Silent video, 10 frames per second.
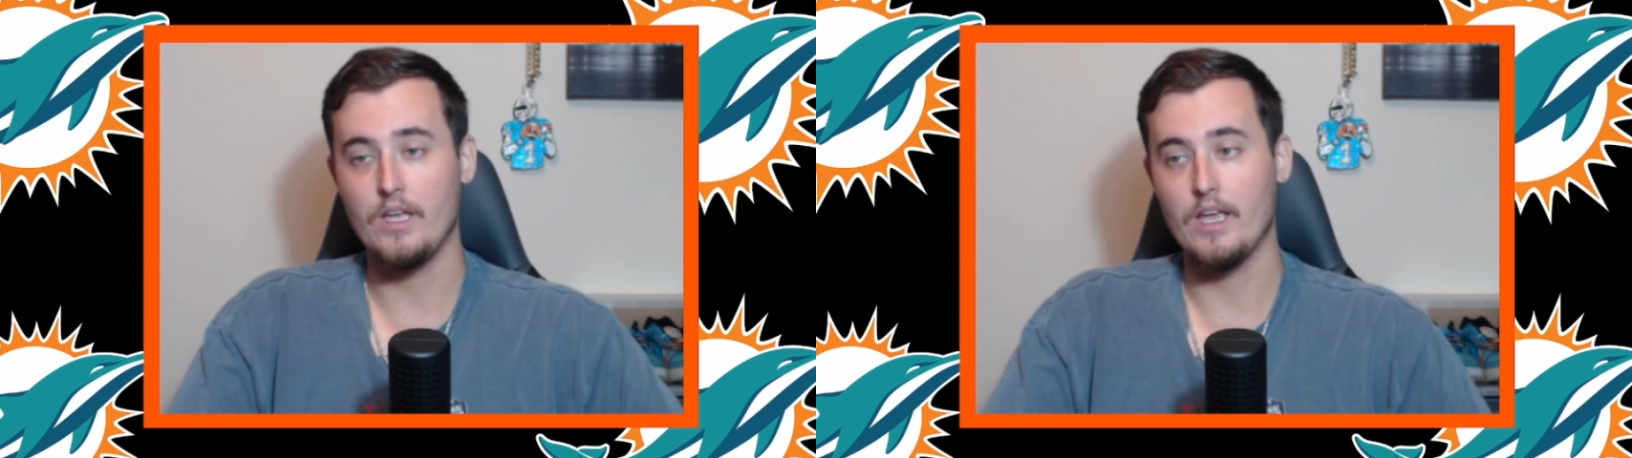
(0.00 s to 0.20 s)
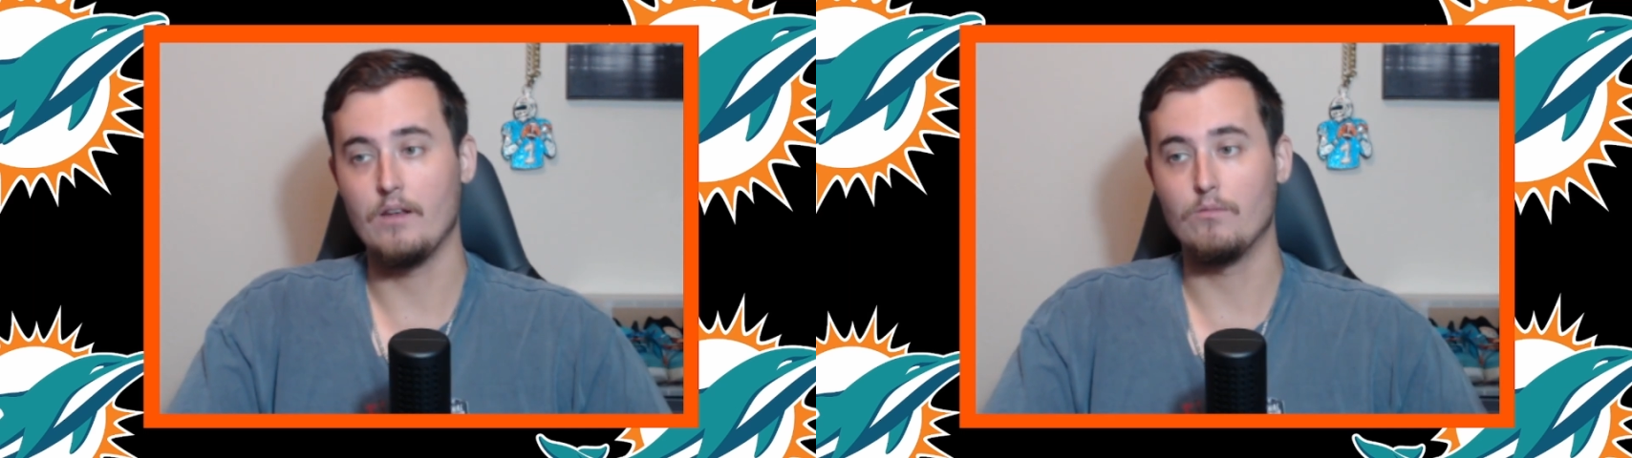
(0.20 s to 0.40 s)

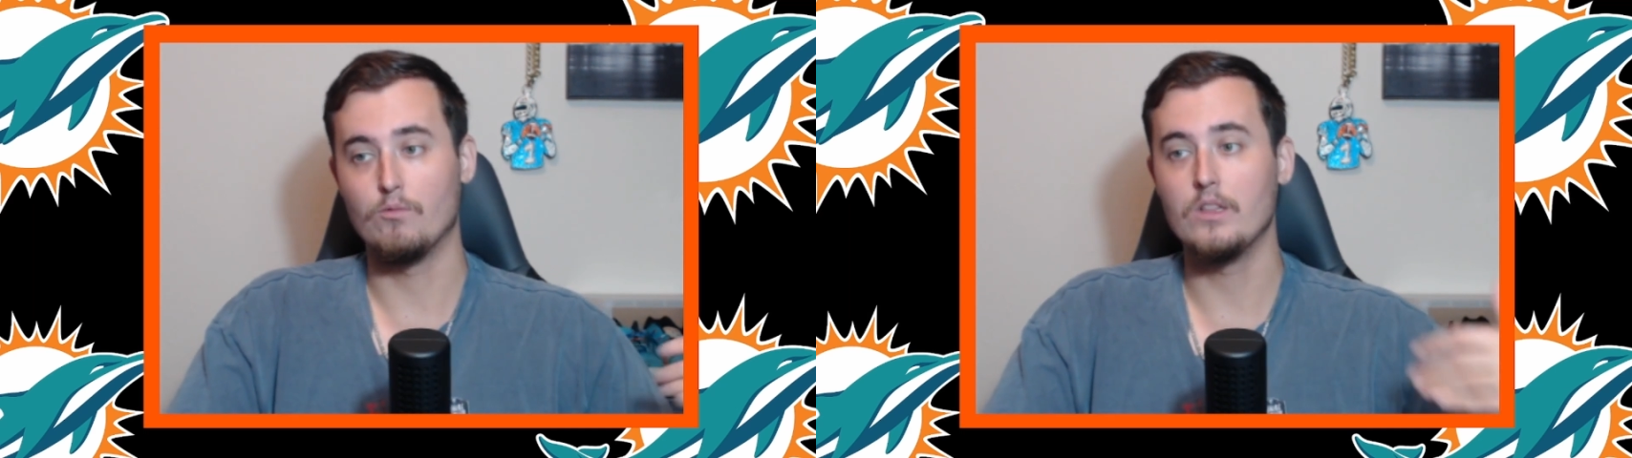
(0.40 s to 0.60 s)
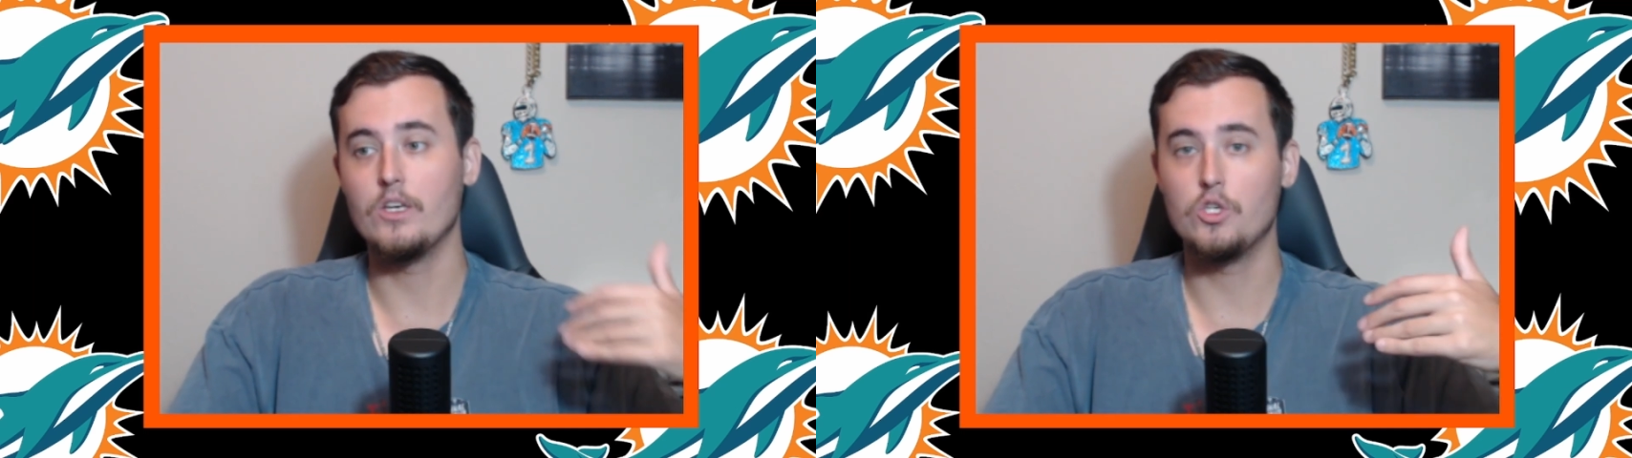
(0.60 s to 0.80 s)
and
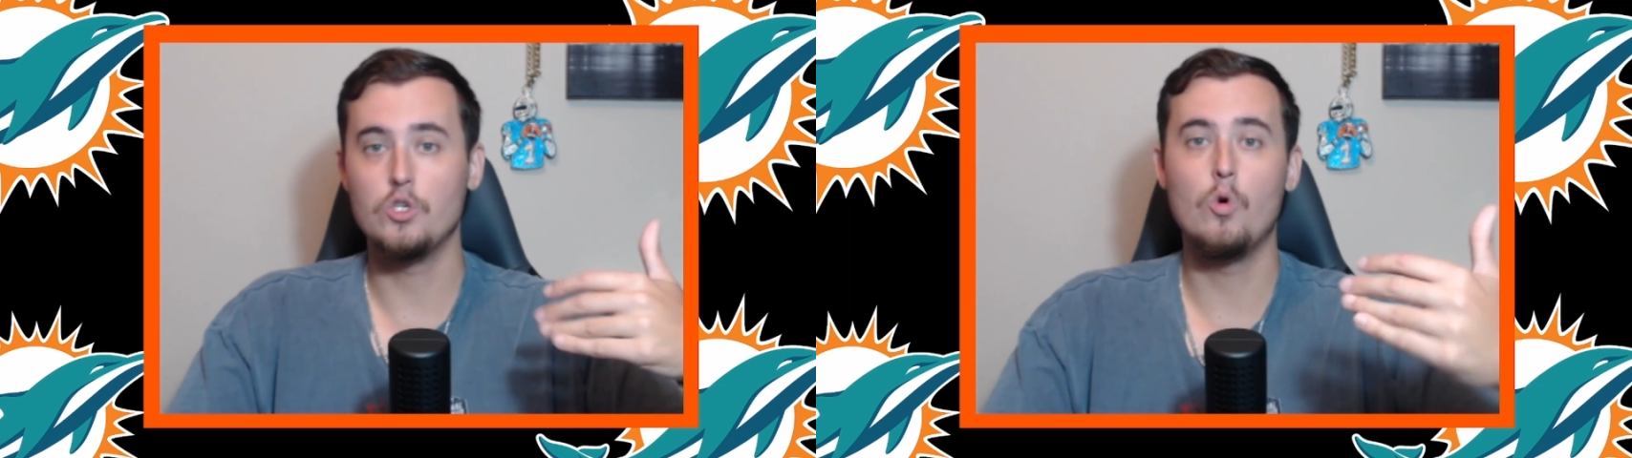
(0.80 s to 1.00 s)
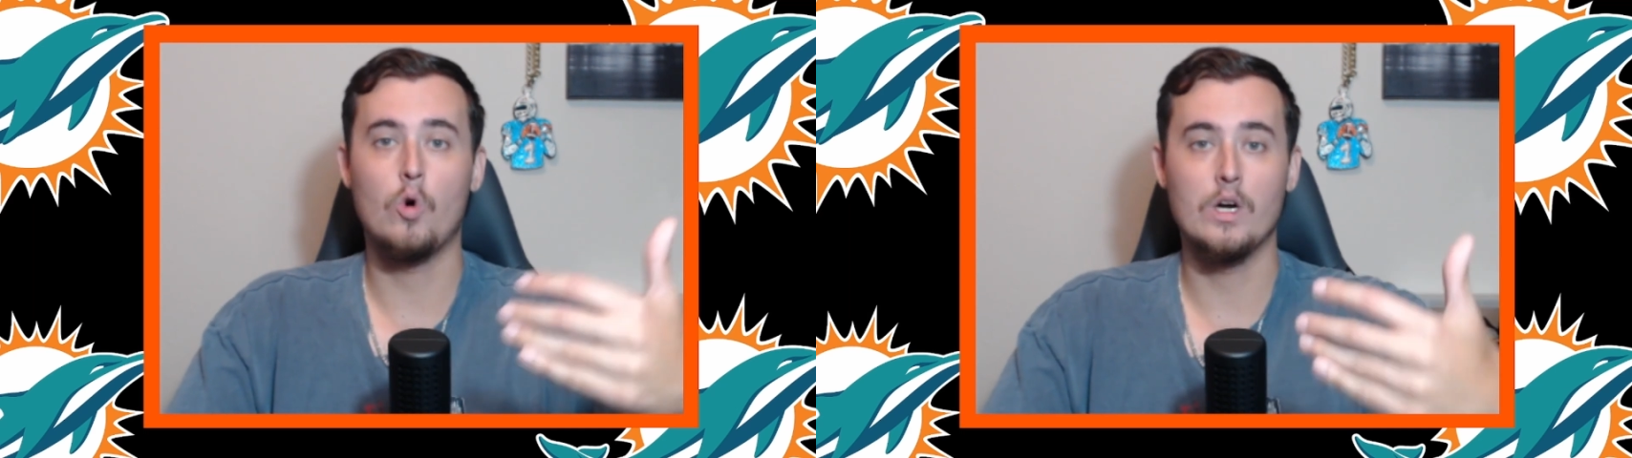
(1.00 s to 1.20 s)
really
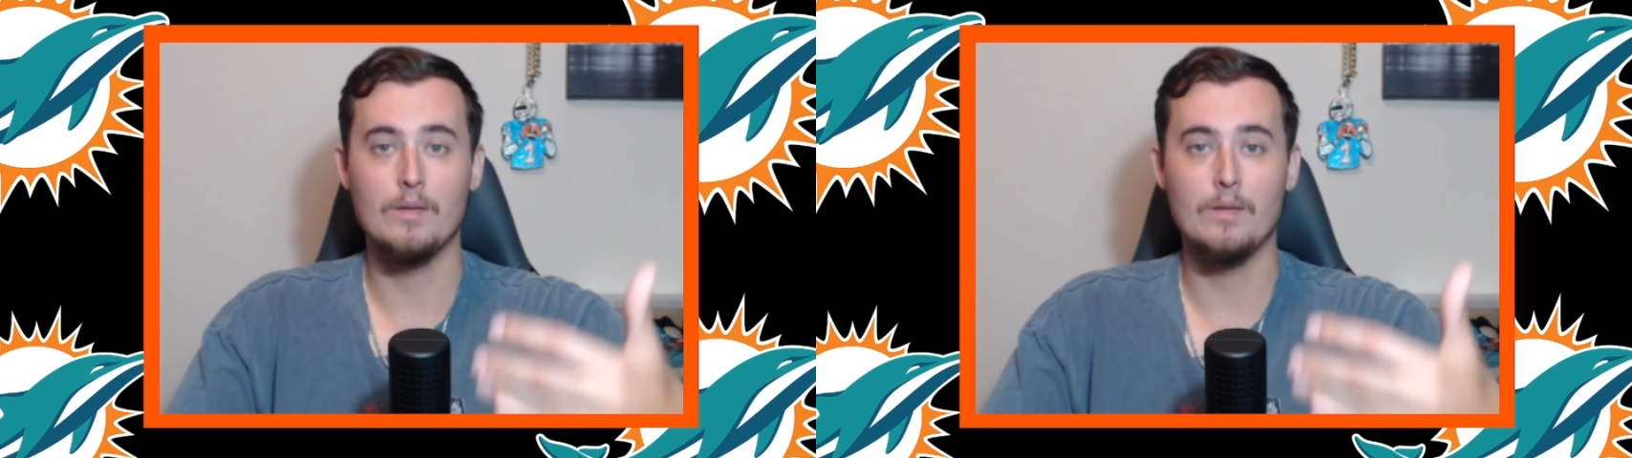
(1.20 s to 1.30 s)
shoehorn